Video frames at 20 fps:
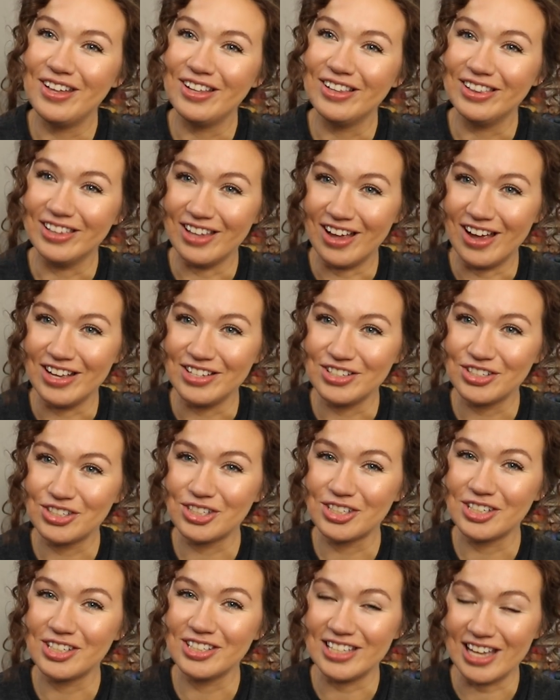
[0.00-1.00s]

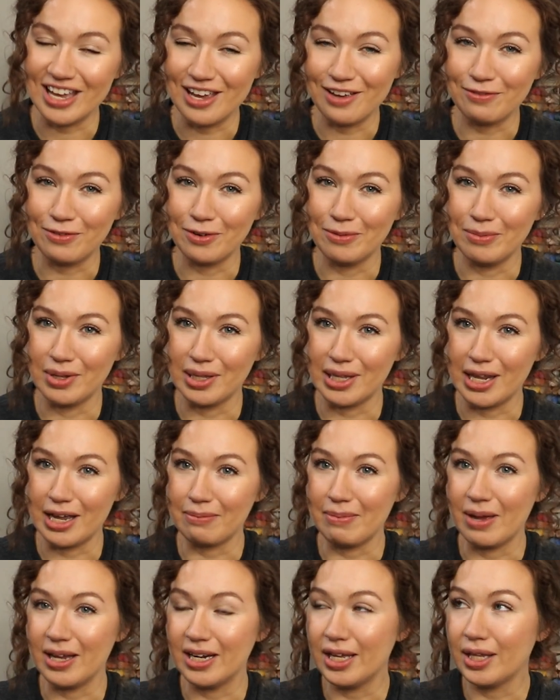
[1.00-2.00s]
launch date for
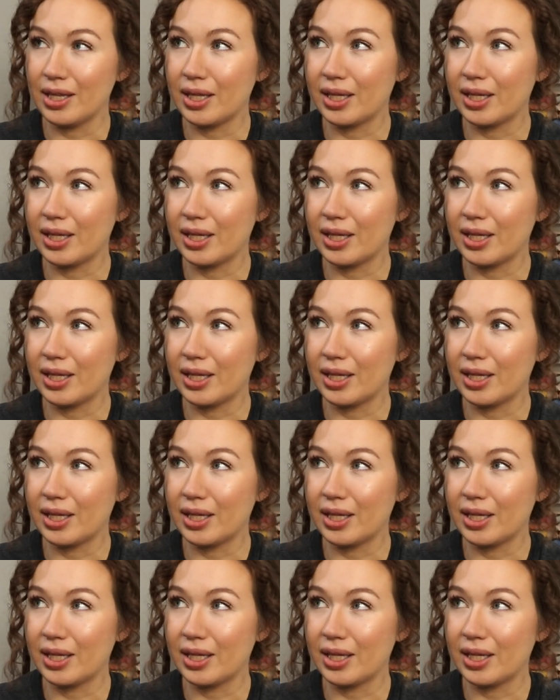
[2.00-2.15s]
Mosaic Madness.